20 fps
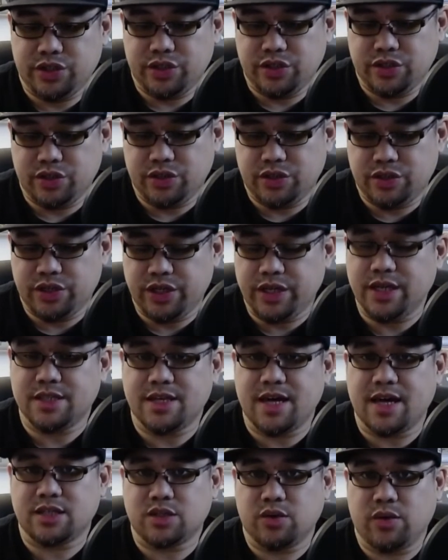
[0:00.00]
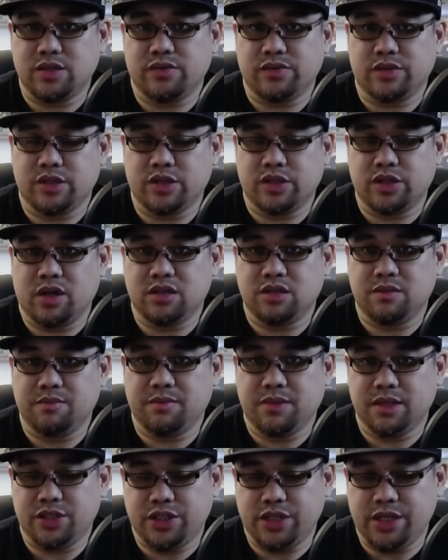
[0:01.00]
she can attack twice with her charge,
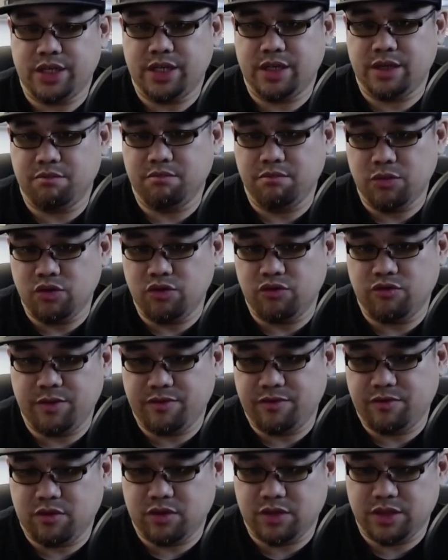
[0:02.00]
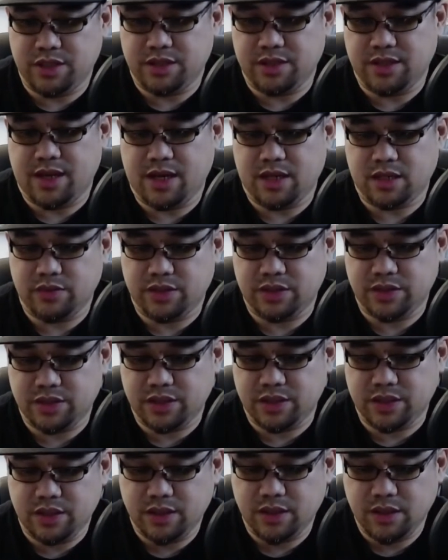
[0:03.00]
but she can move before she attacks, which is
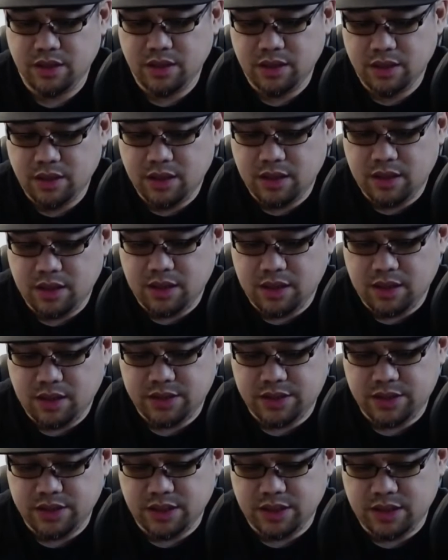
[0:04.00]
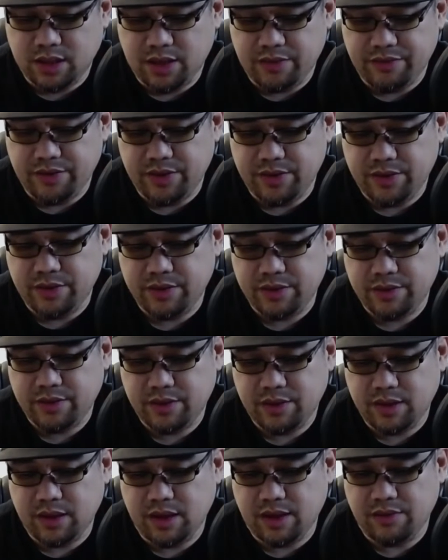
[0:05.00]
good. She's an 11,
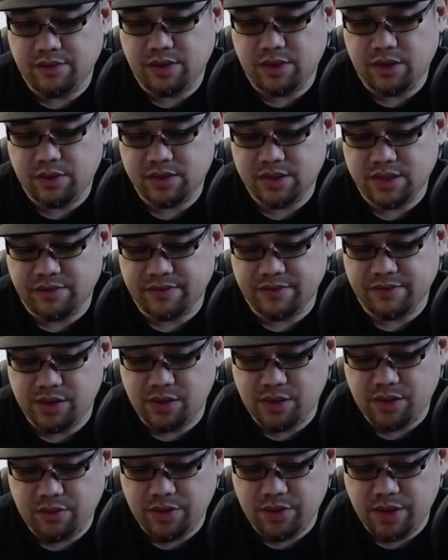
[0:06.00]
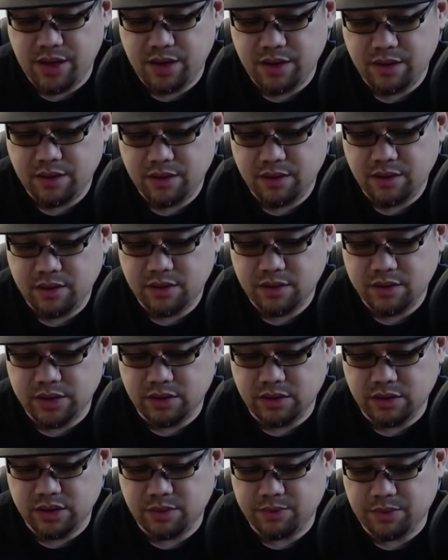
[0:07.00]
17, 3. She
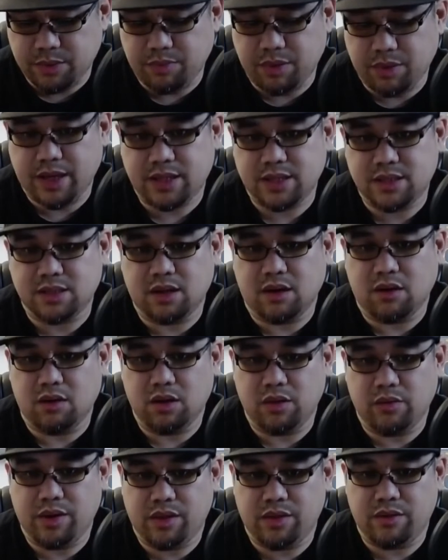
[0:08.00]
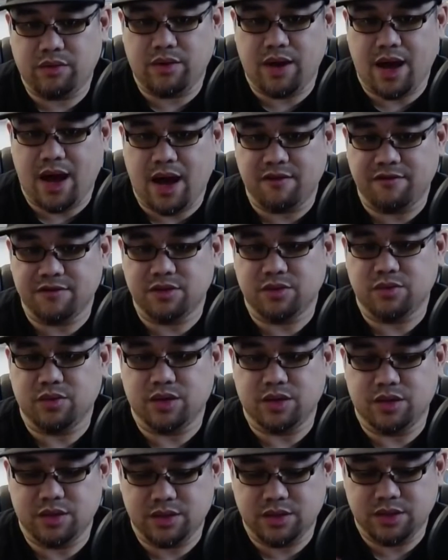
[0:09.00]
goes to Perplex all the way through
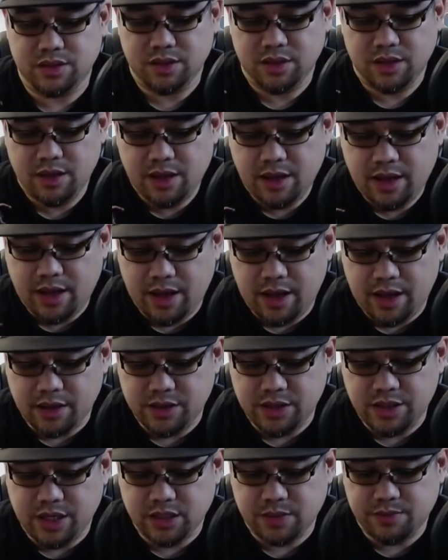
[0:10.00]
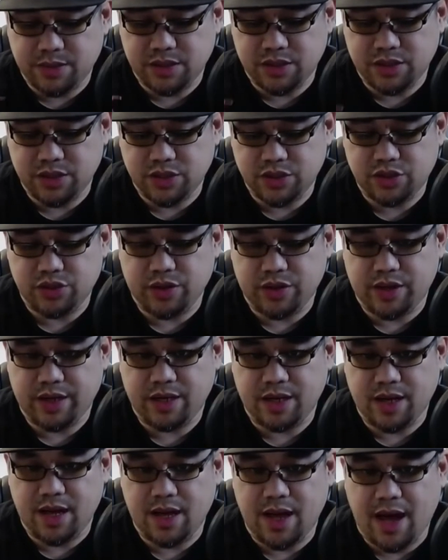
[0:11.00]
afterwards, and she gets Precision Strike
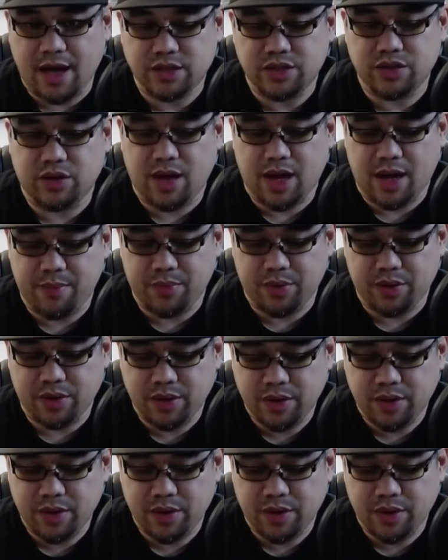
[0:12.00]
and actual Hyper